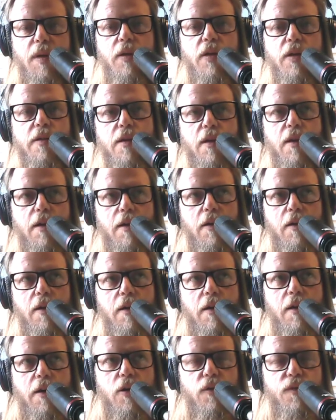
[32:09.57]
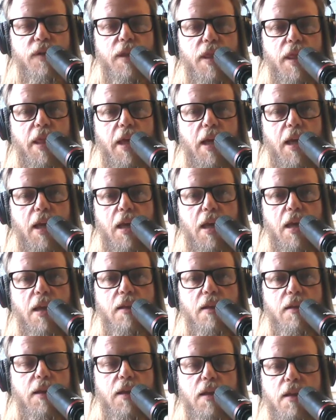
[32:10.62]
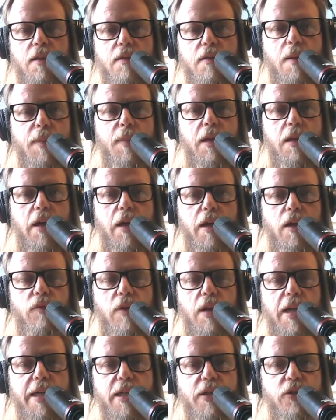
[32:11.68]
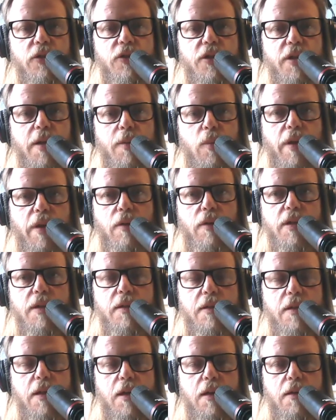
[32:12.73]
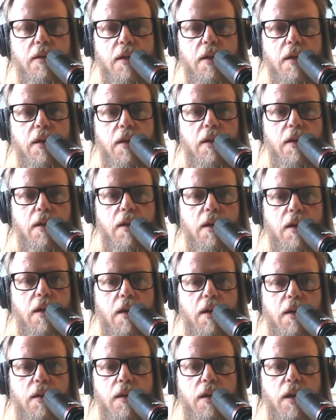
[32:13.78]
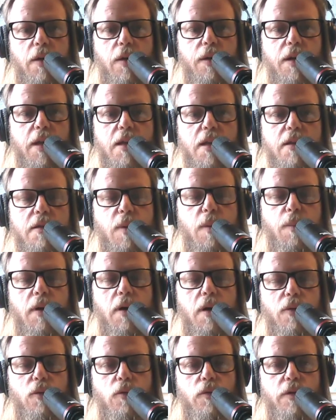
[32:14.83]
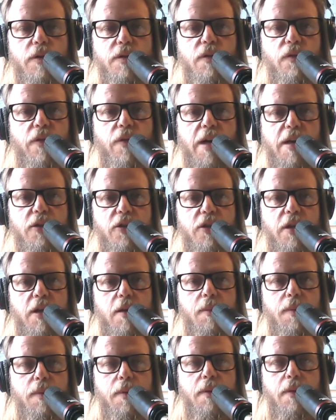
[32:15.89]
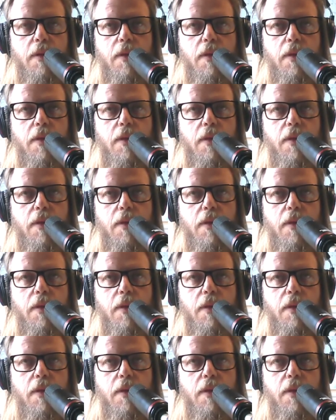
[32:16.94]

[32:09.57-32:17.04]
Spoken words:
Because I often think in something like a relationship, whether it's an intimate partner or it's a friendship,